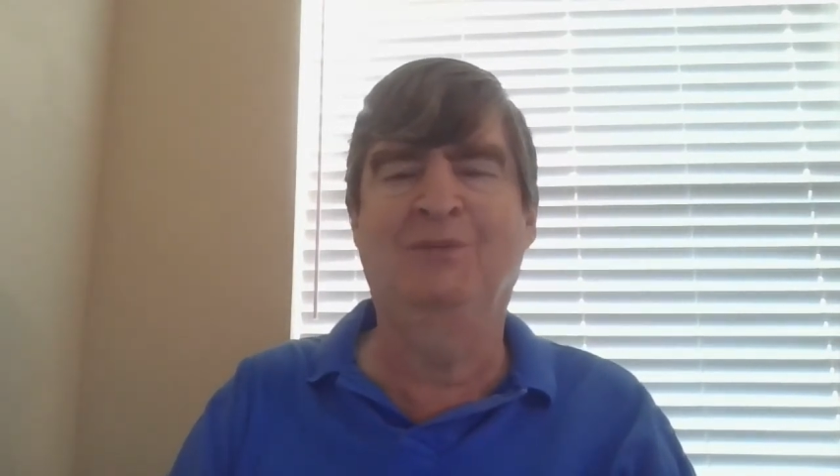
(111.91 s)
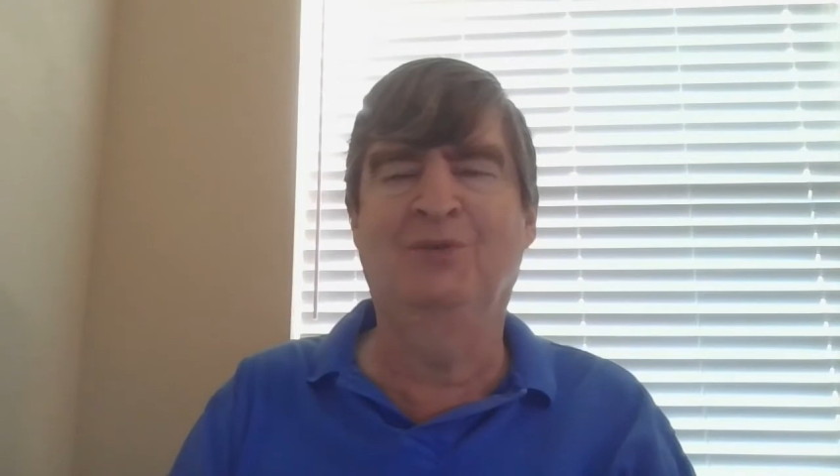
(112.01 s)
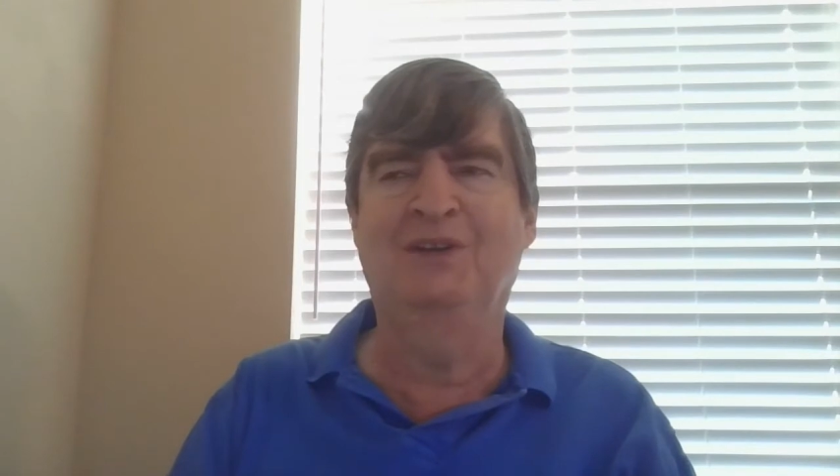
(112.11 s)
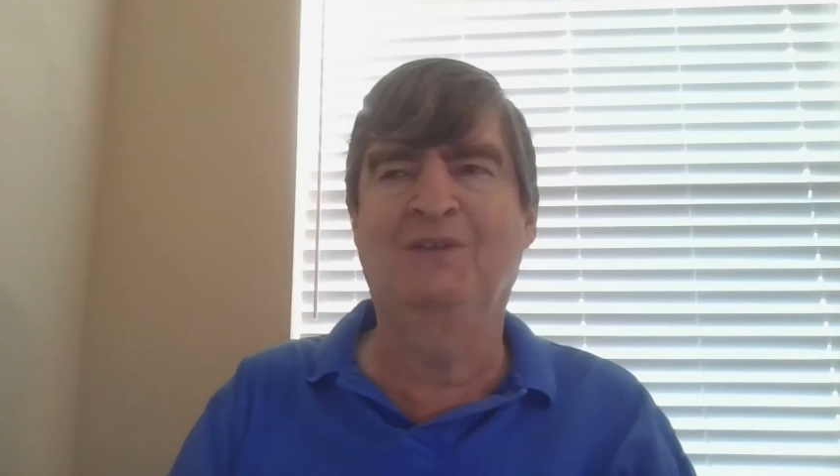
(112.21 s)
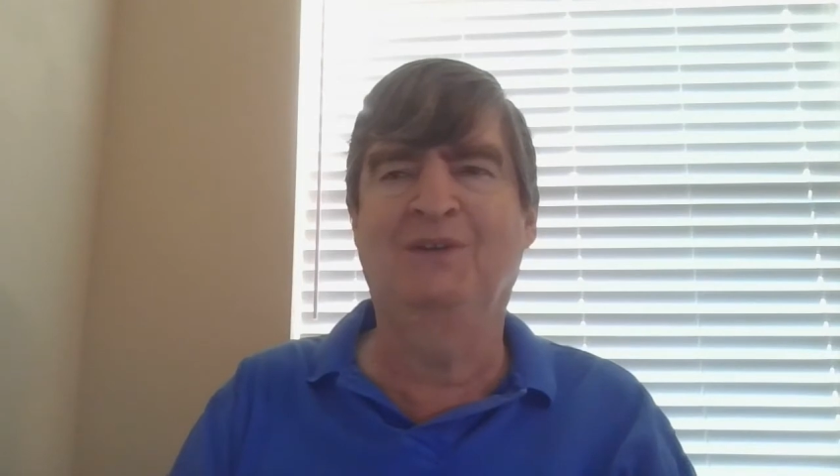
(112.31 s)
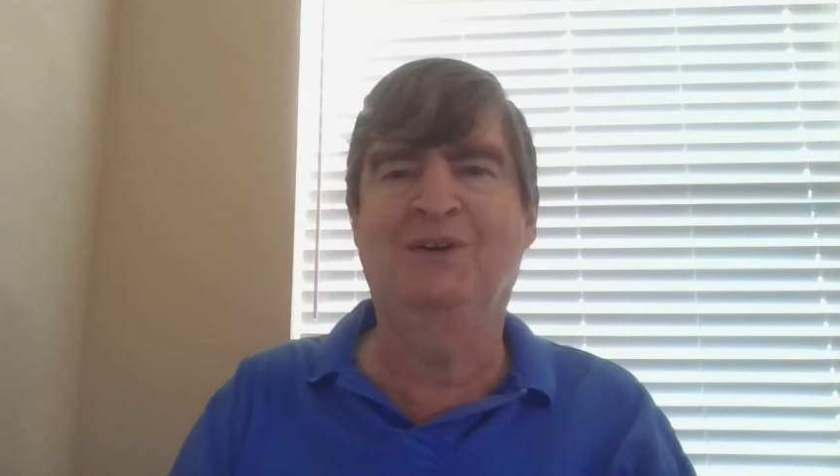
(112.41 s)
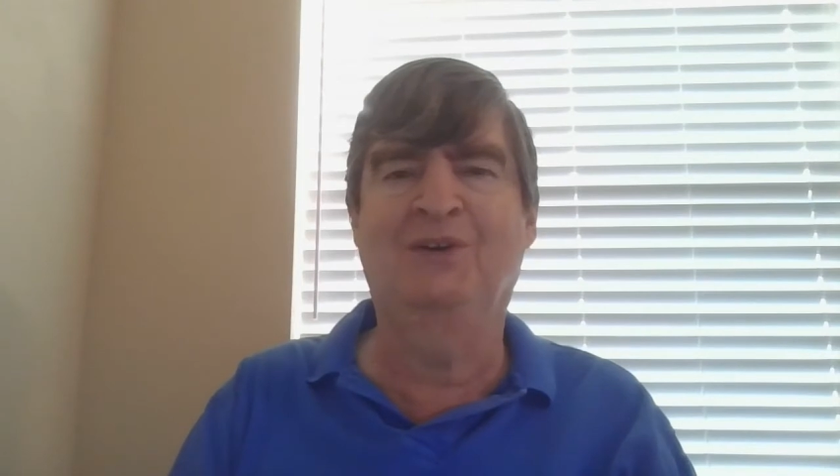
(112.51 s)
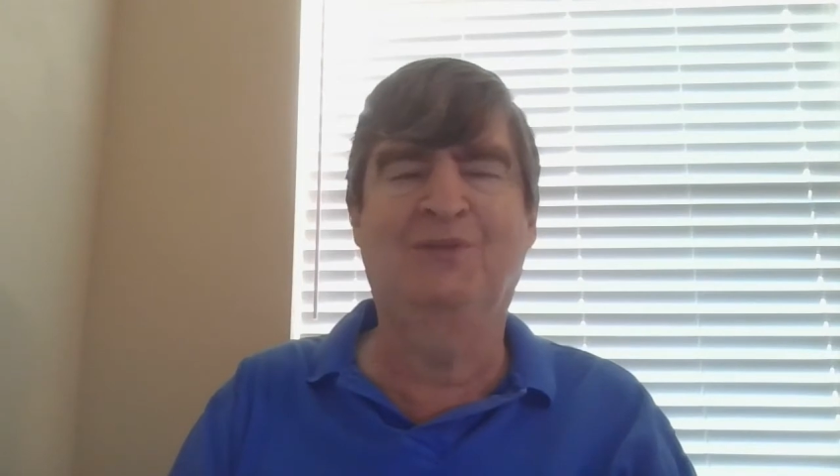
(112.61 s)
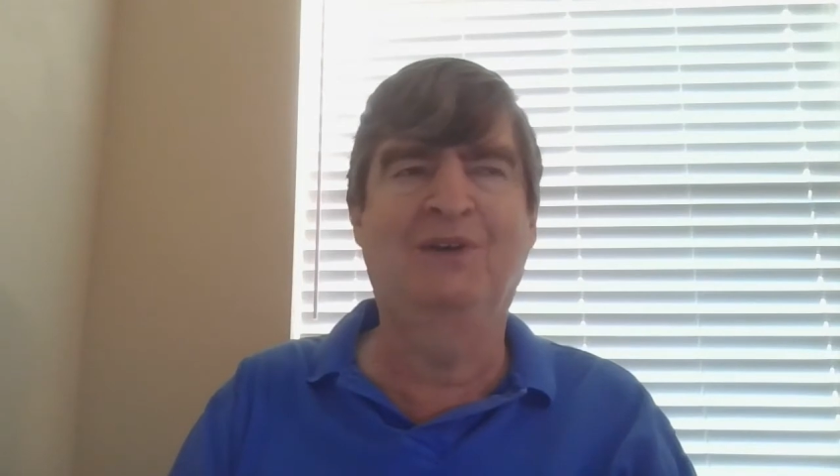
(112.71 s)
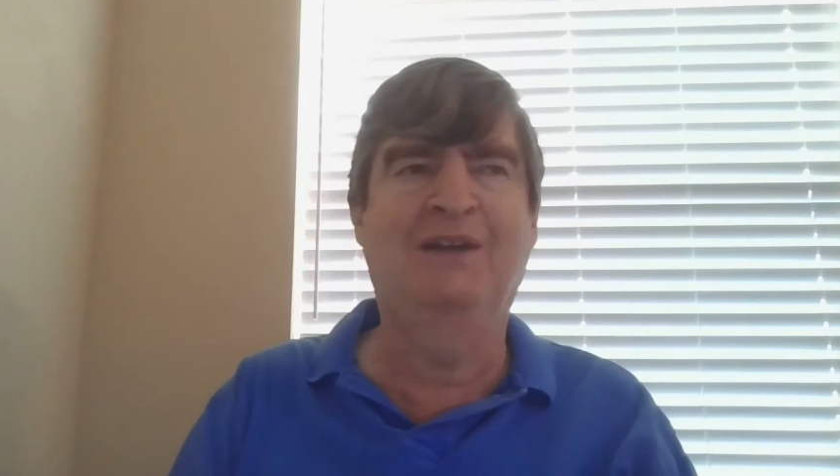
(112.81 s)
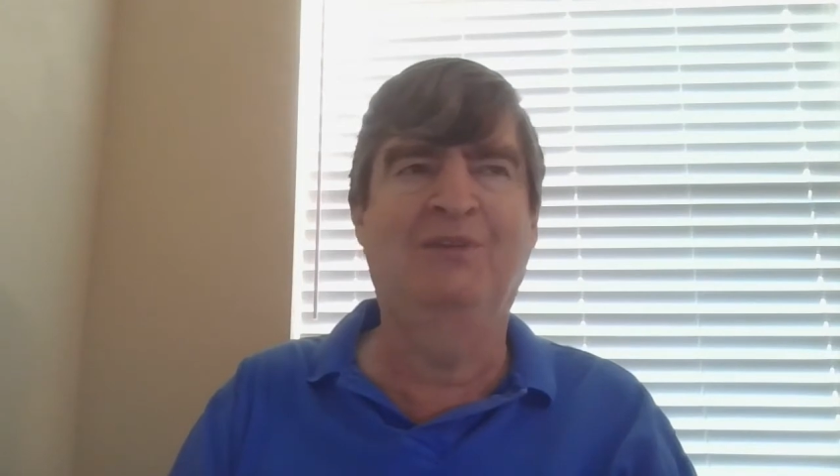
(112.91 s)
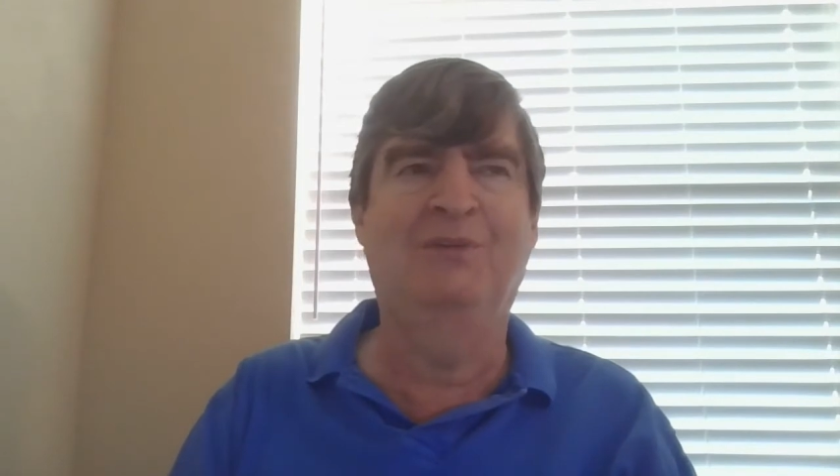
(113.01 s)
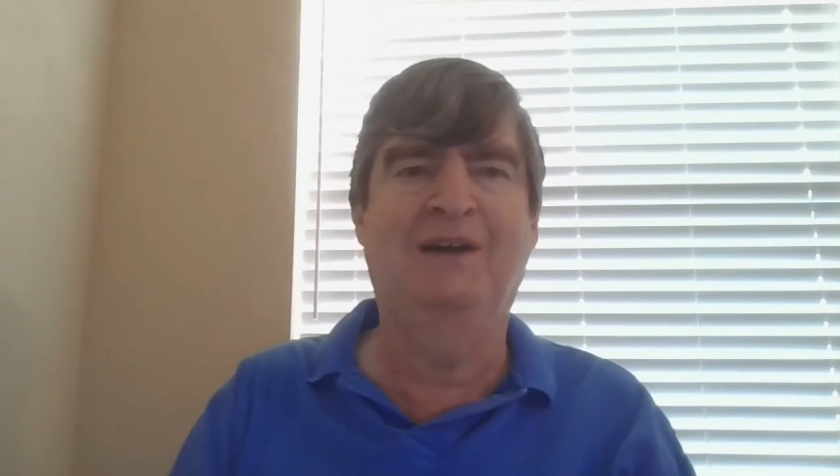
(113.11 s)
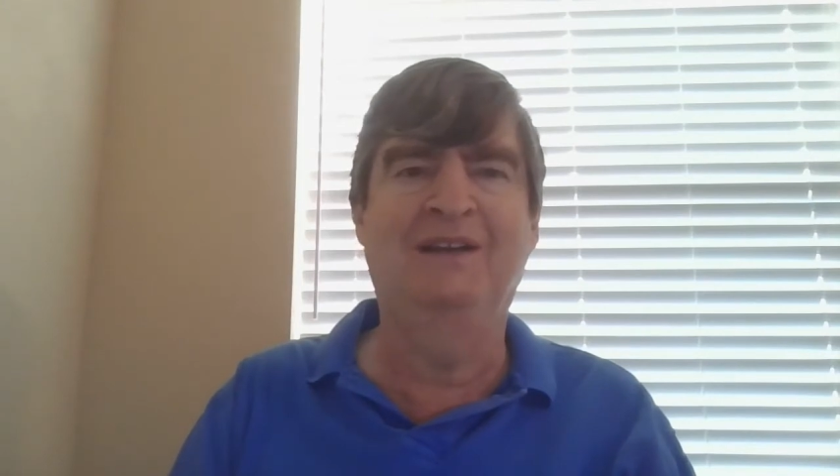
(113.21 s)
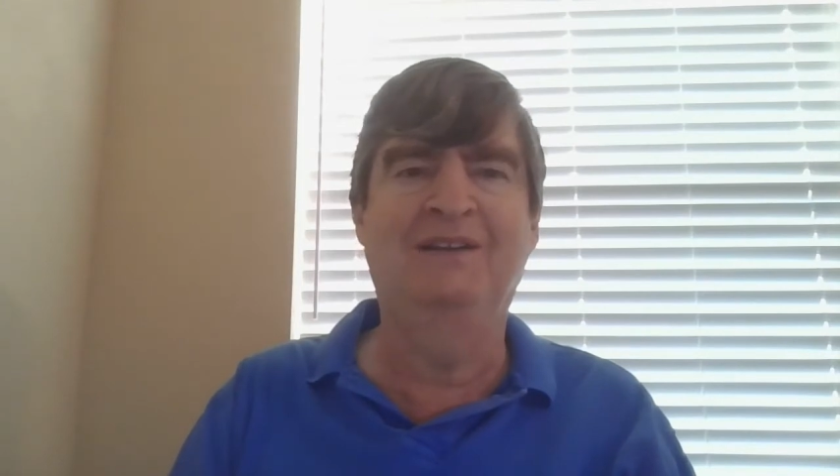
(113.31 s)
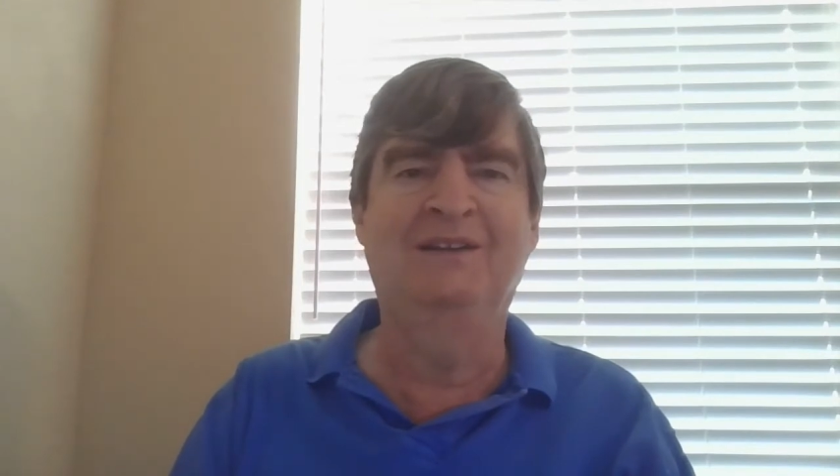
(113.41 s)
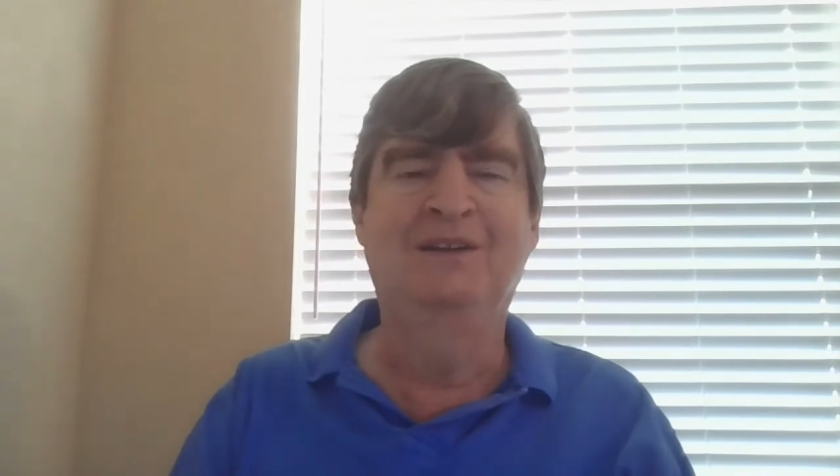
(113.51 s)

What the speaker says: more difficult for everybody.